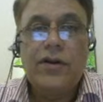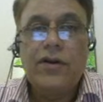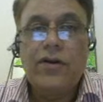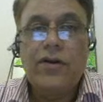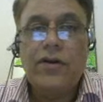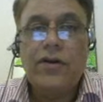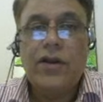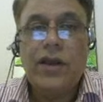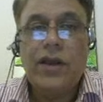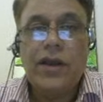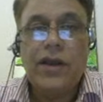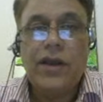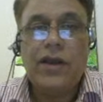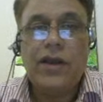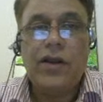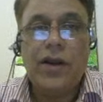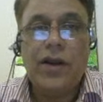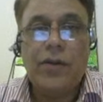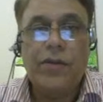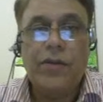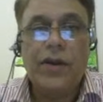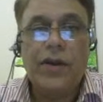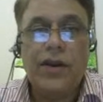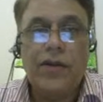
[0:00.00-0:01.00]
Okay,
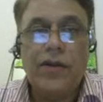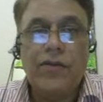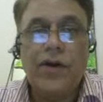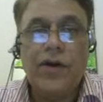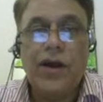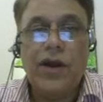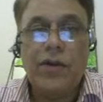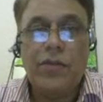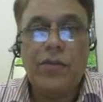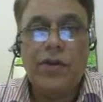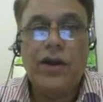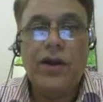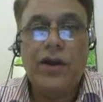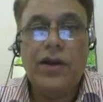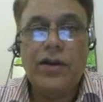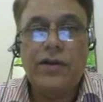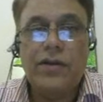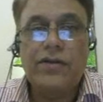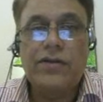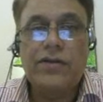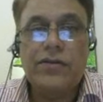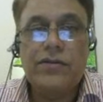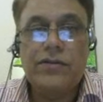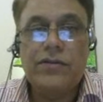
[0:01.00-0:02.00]
economic environment,
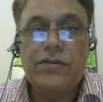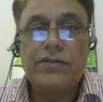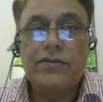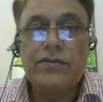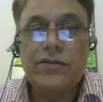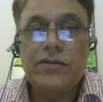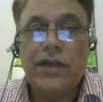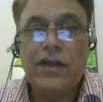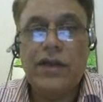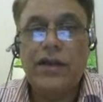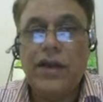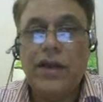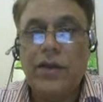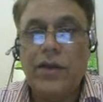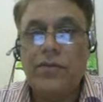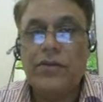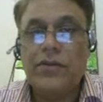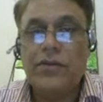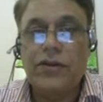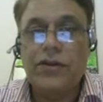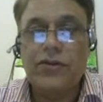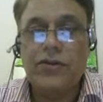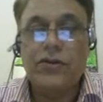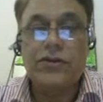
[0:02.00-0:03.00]
then comes
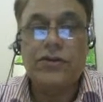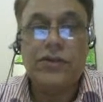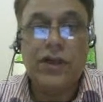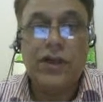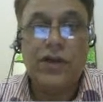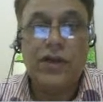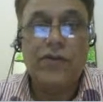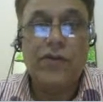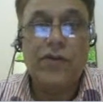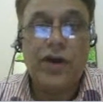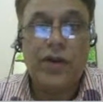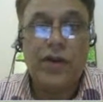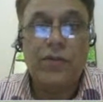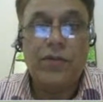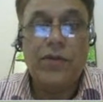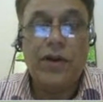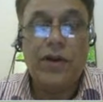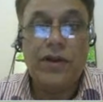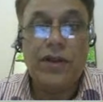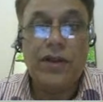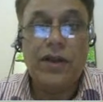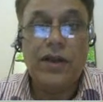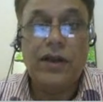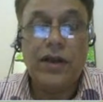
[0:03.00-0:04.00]
the social
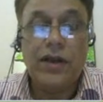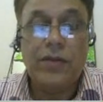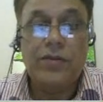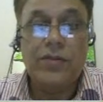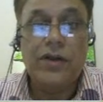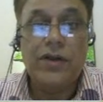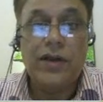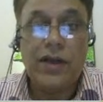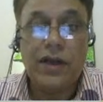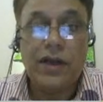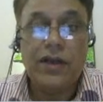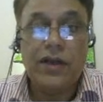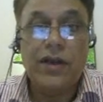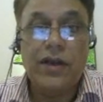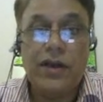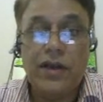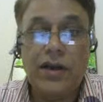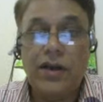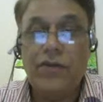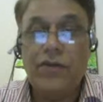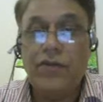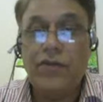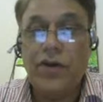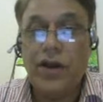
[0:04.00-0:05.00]
environment, then comes the
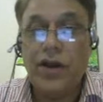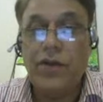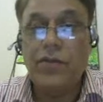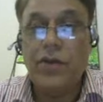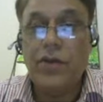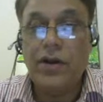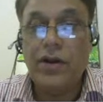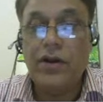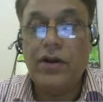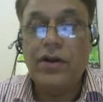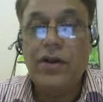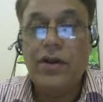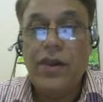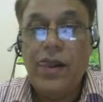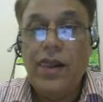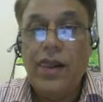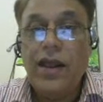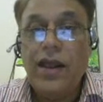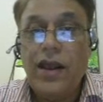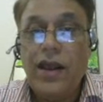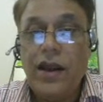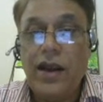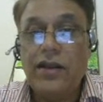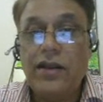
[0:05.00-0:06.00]
technical environment,
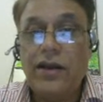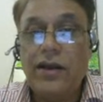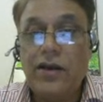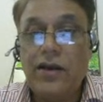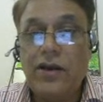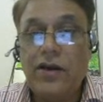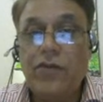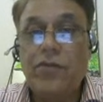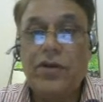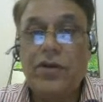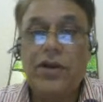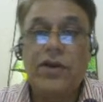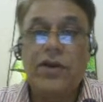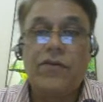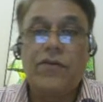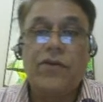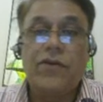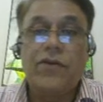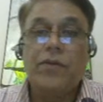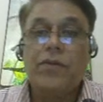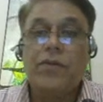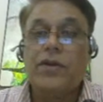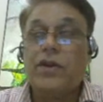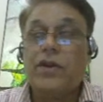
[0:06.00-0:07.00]
and the government
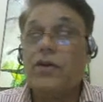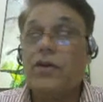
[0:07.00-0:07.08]
environment.